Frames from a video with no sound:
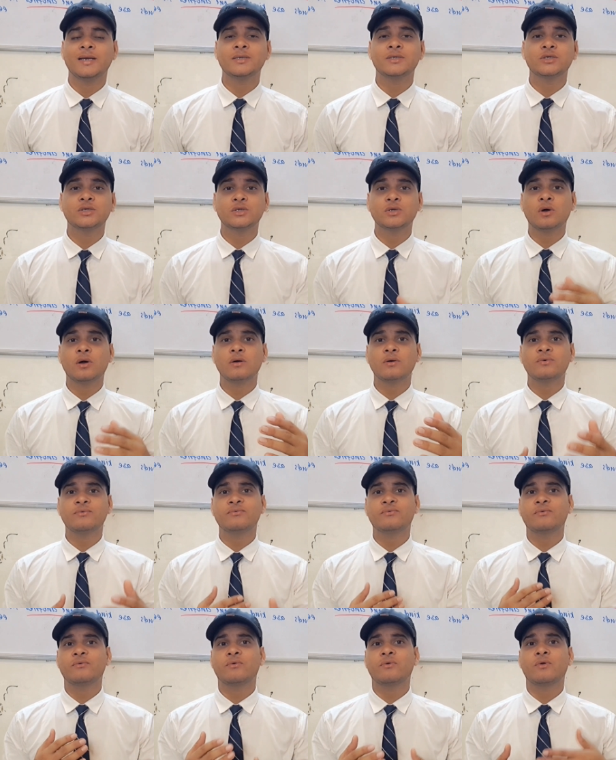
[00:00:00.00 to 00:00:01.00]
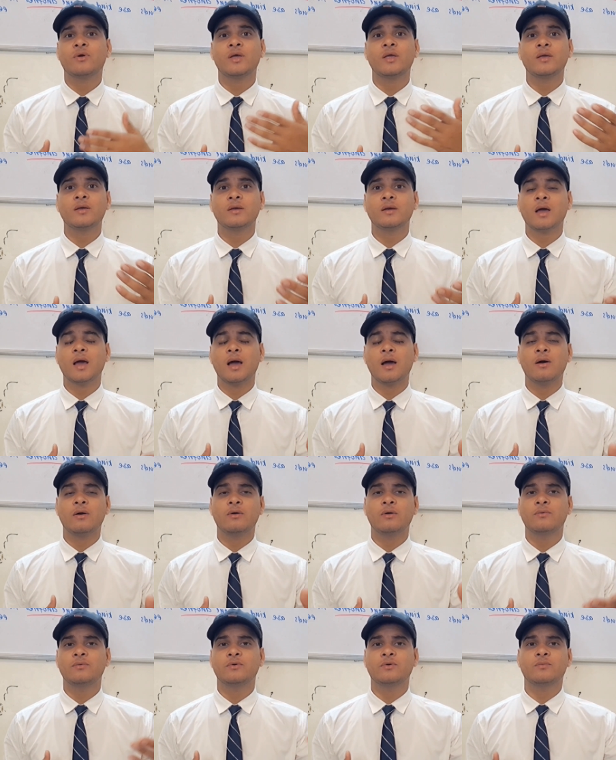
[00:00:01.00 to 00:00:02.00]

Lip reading: It is not flowing out of